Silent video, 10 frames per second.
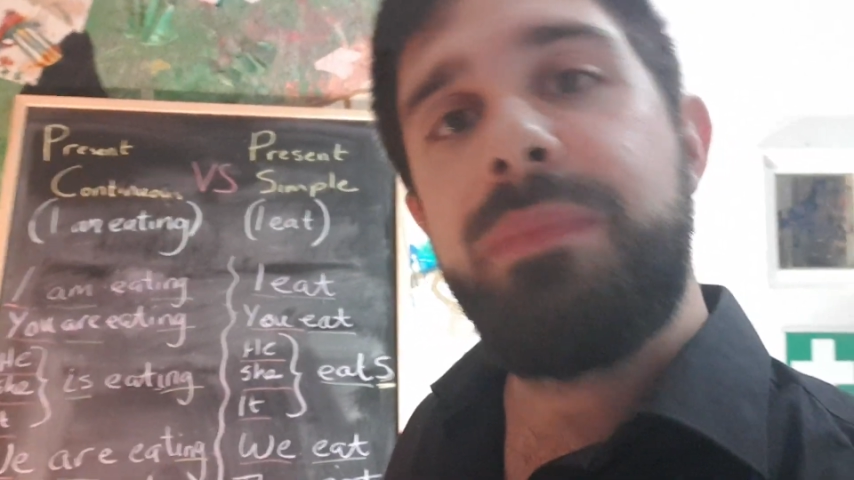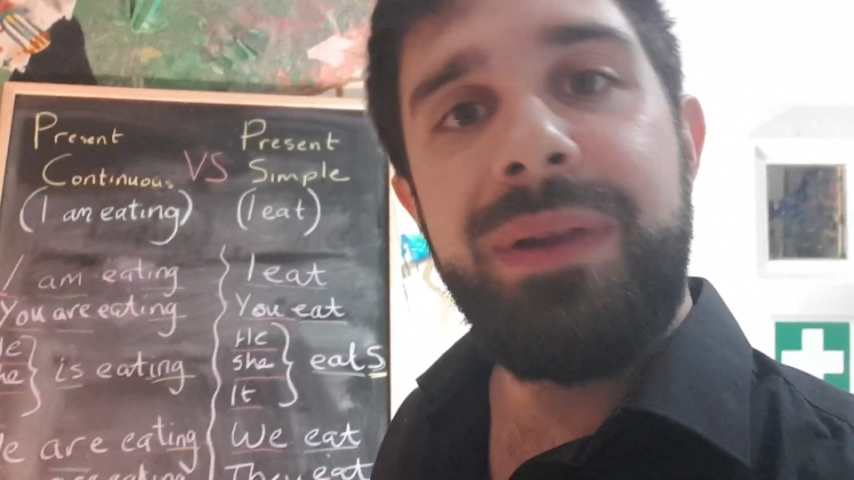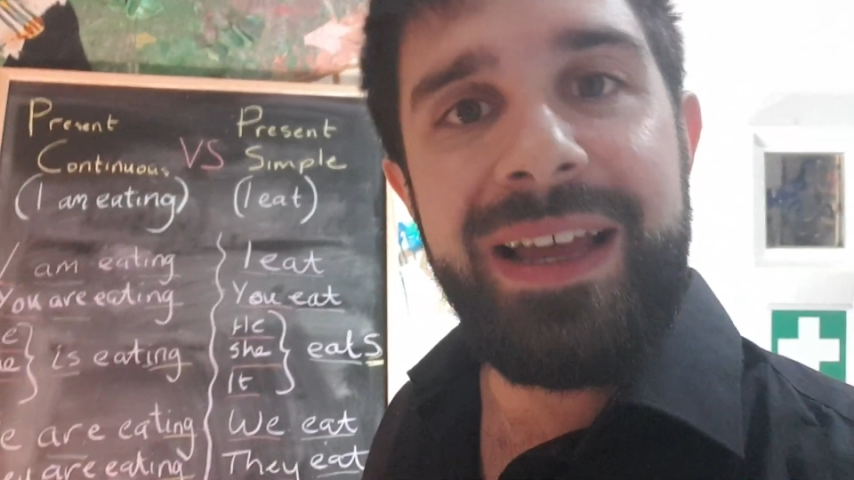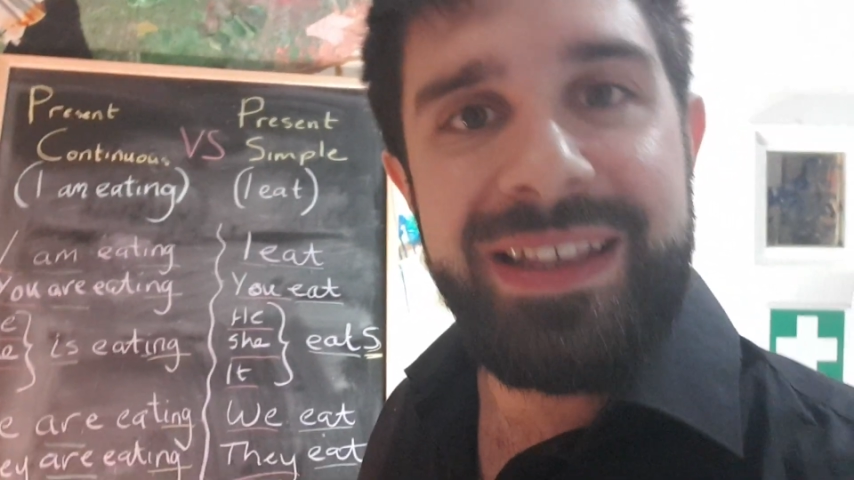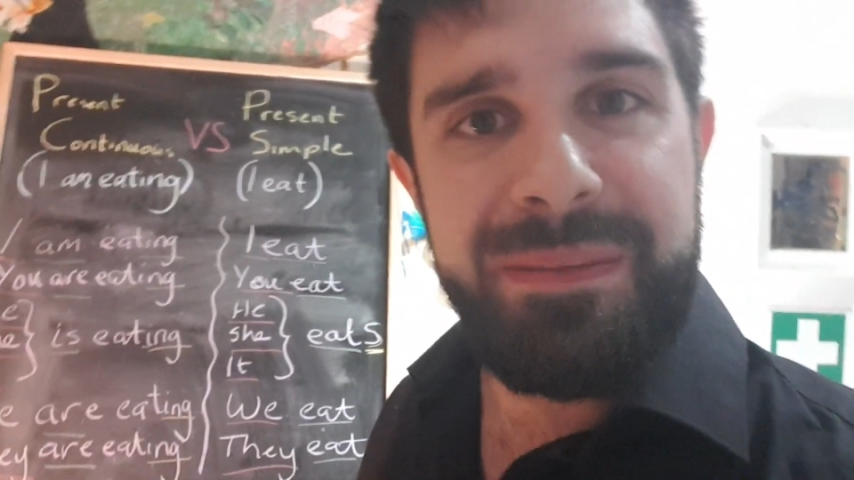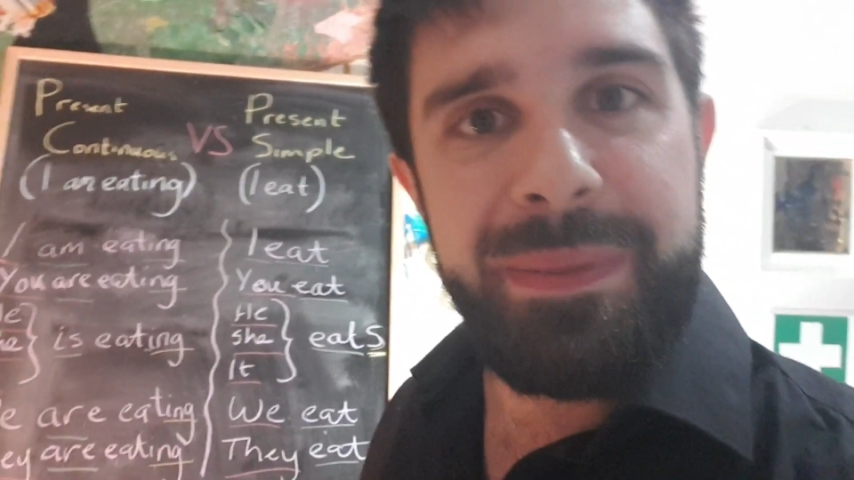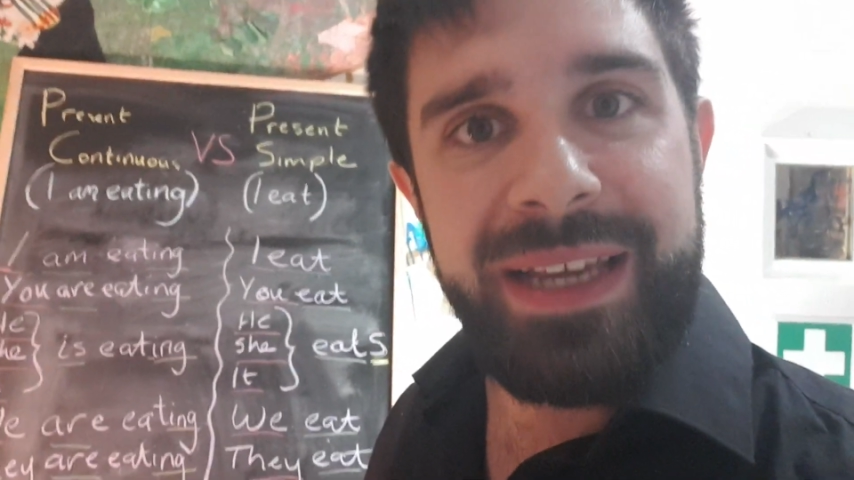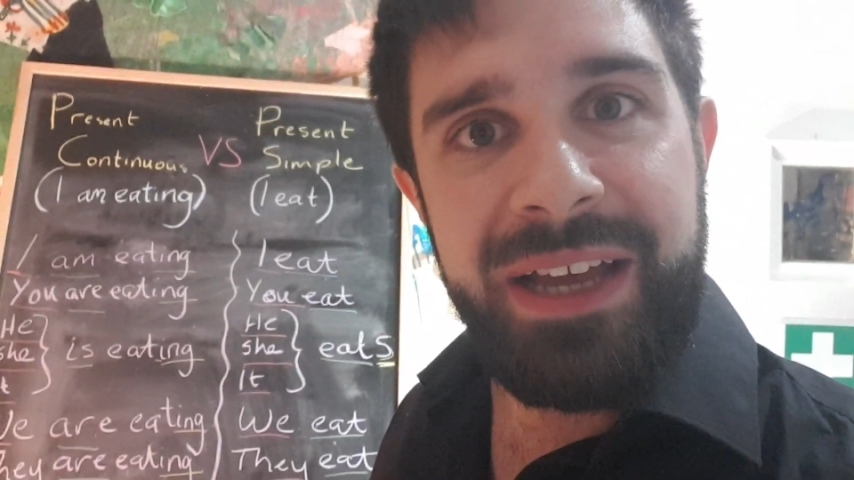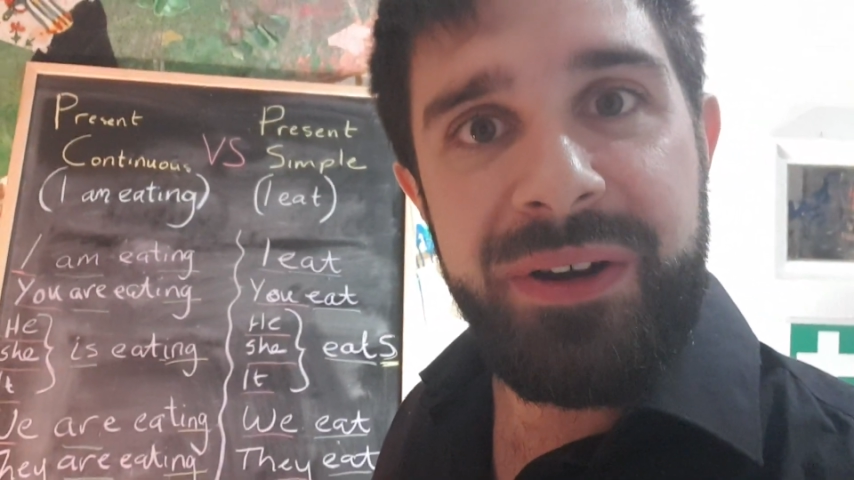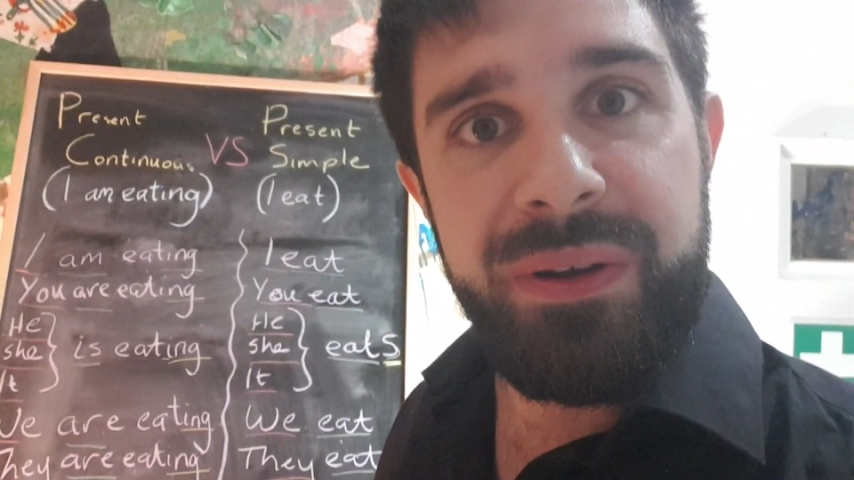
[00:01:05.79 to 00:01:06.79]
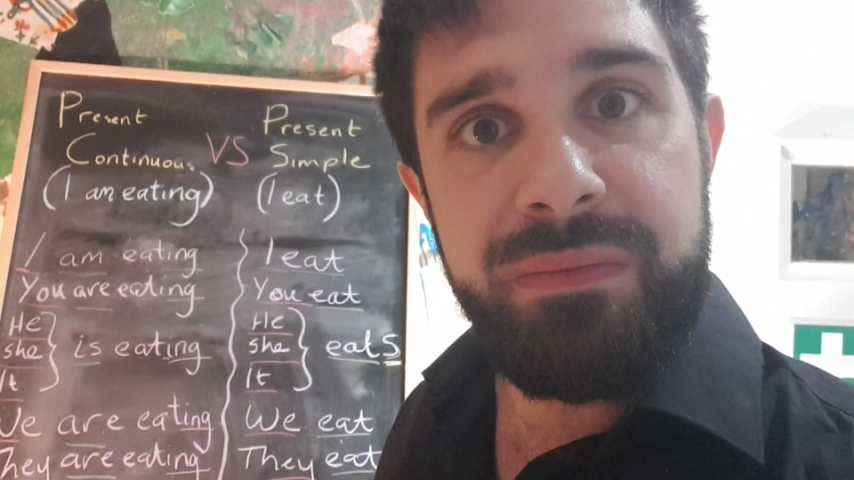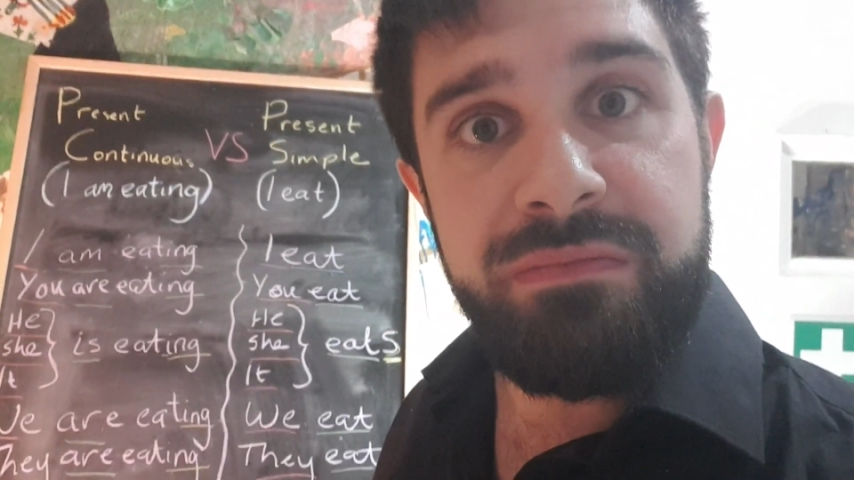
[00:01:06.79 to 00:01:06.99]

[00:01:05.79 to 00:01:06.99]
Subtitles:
play the piano.